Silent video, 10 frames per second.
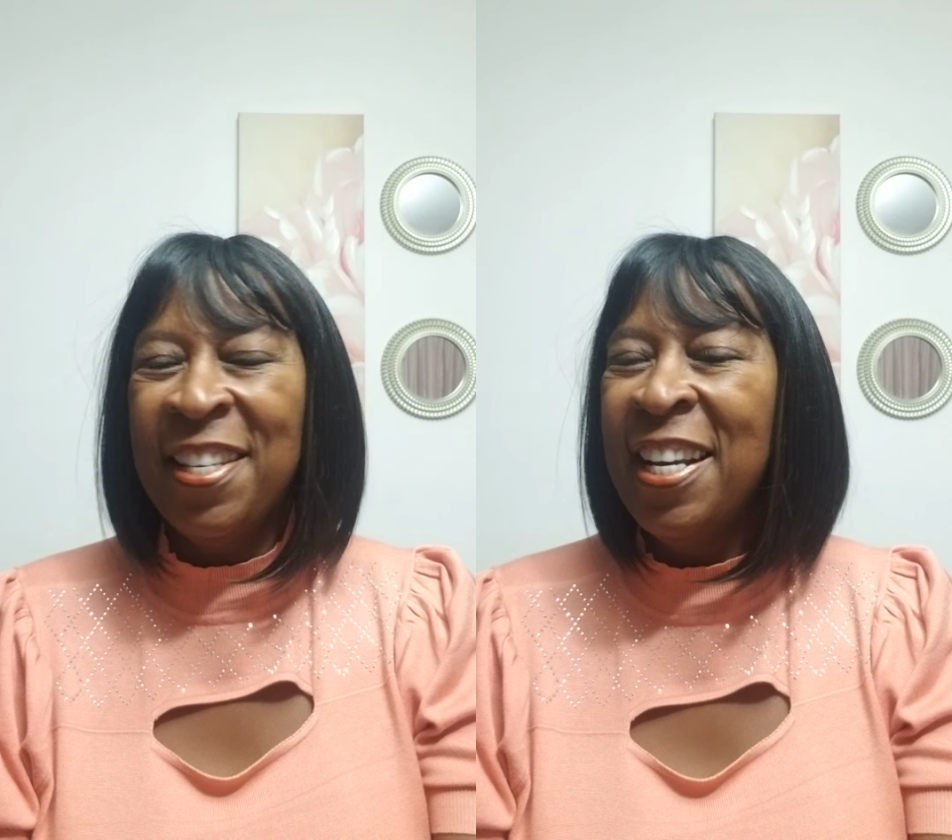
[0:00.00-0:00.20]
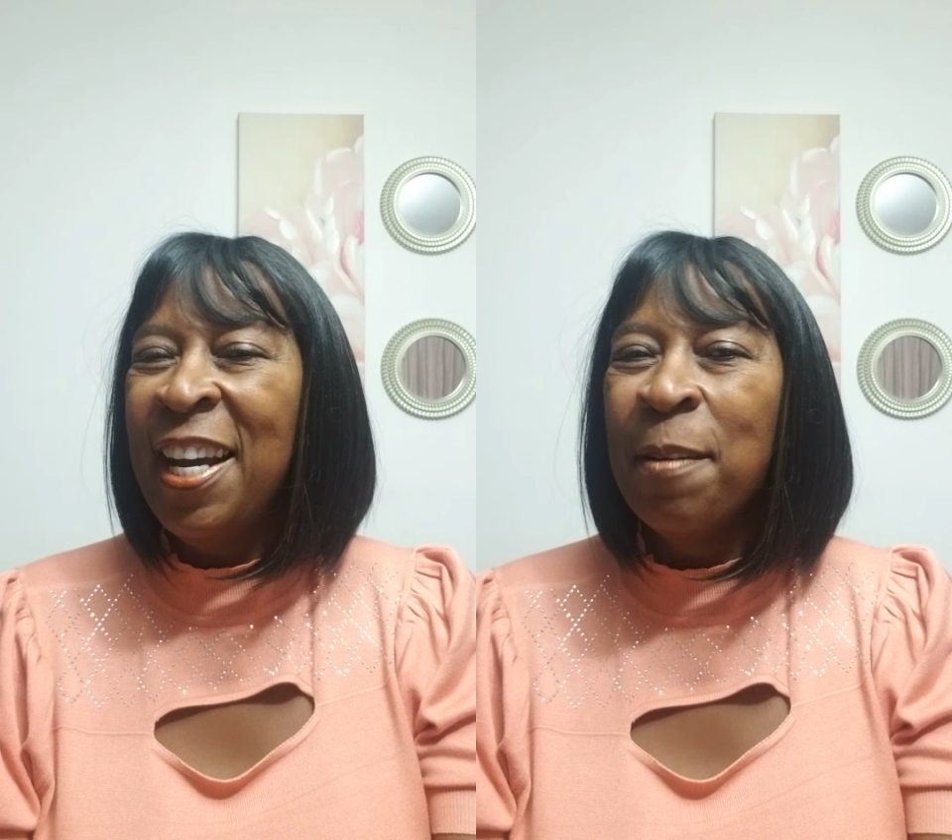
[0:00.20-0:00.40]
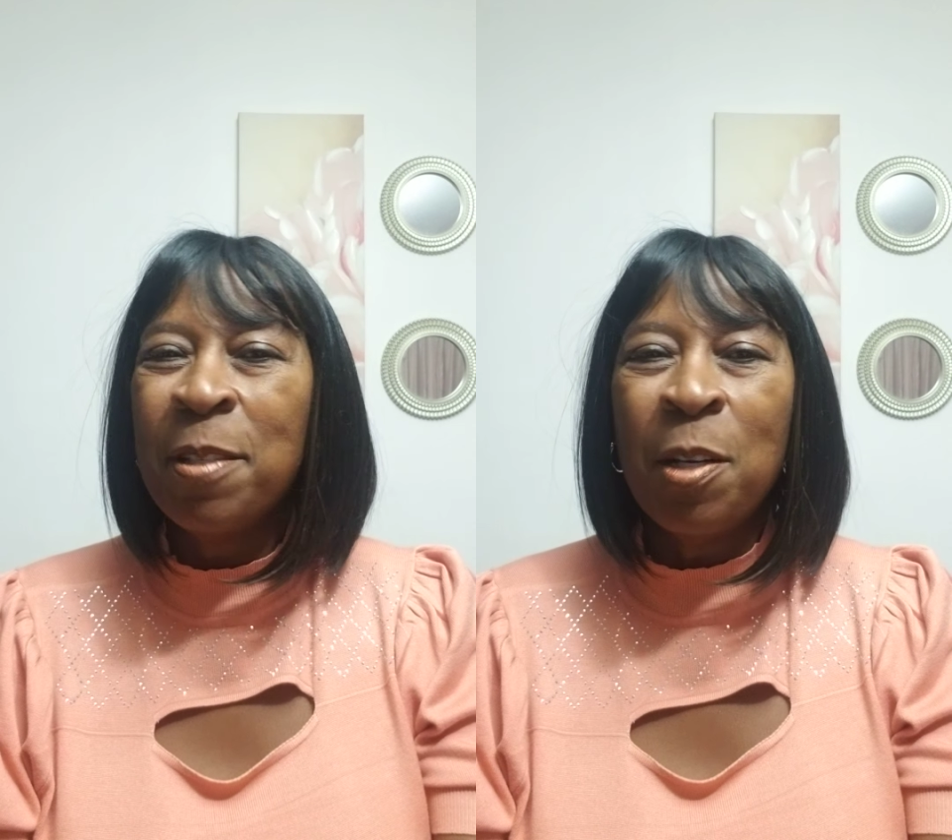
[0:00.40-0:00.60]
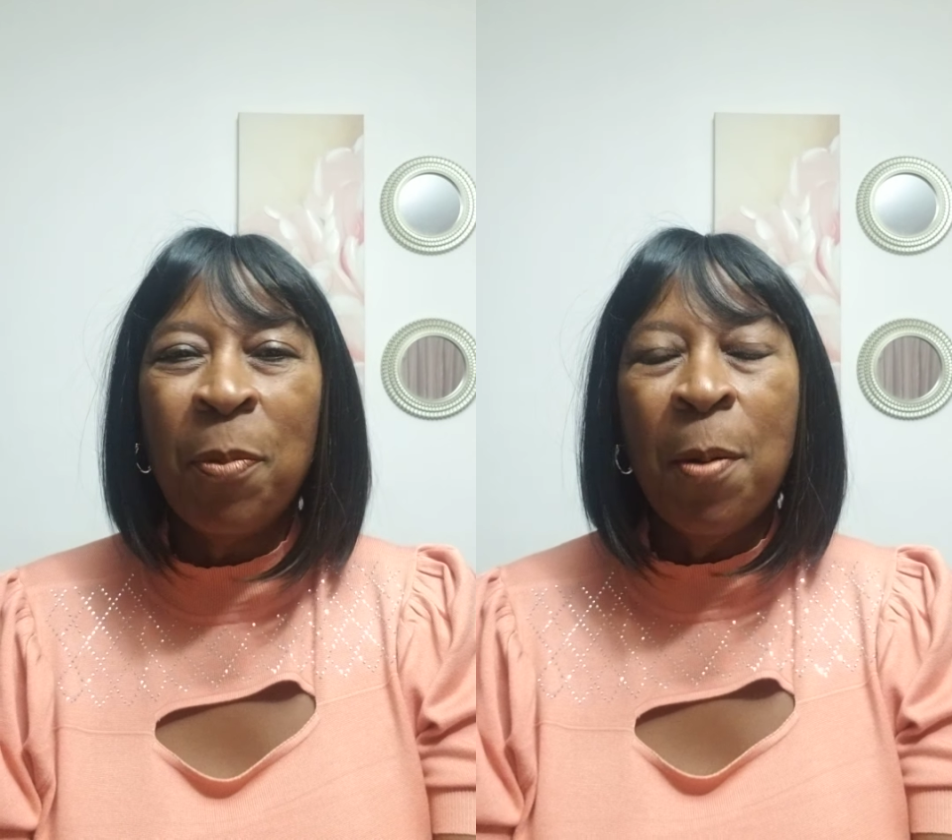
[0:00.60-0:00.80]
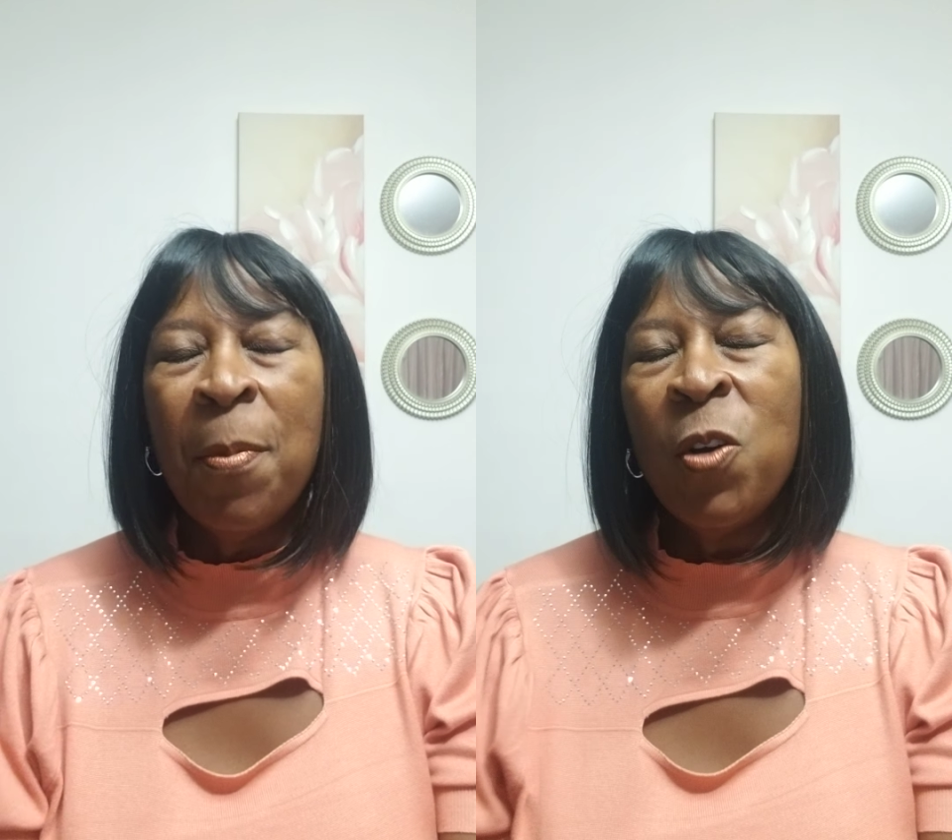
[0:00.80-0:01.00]
It helps to
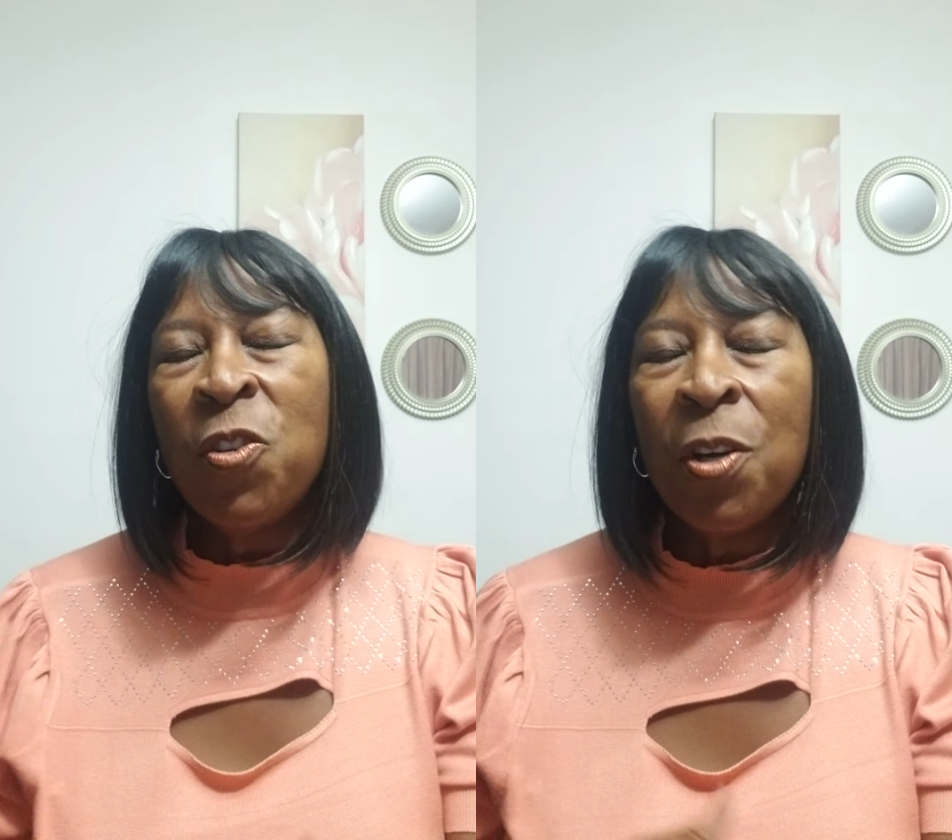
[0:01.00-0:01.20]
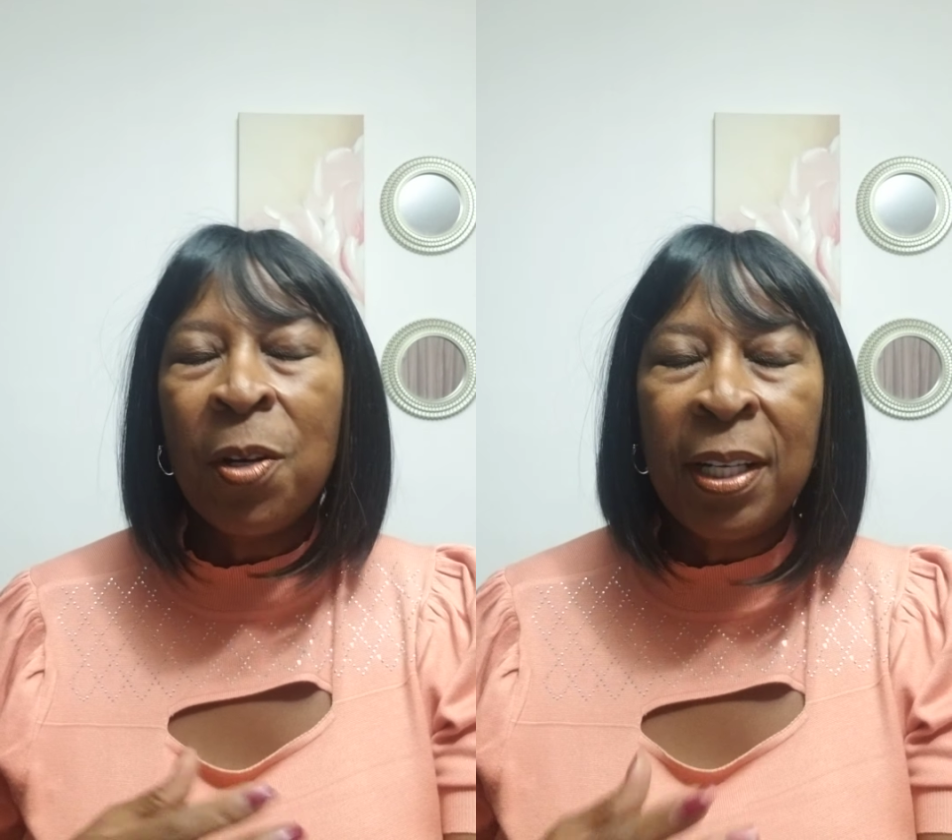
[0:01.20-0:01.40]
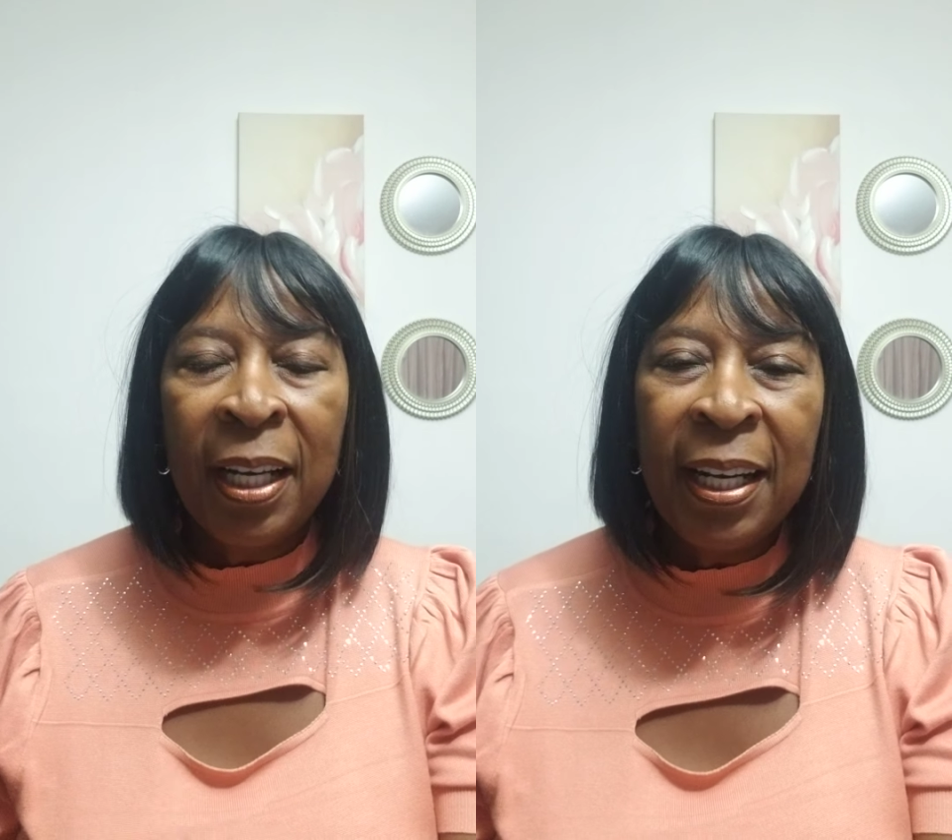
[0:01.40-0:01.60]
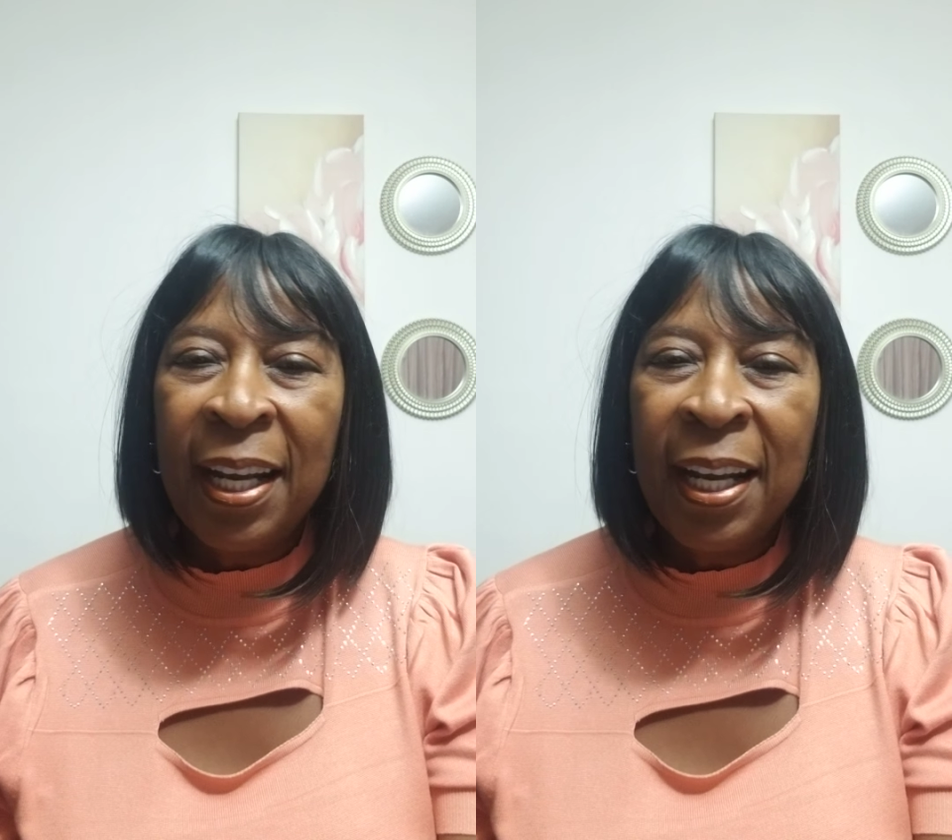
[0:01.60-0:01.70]
promote your gut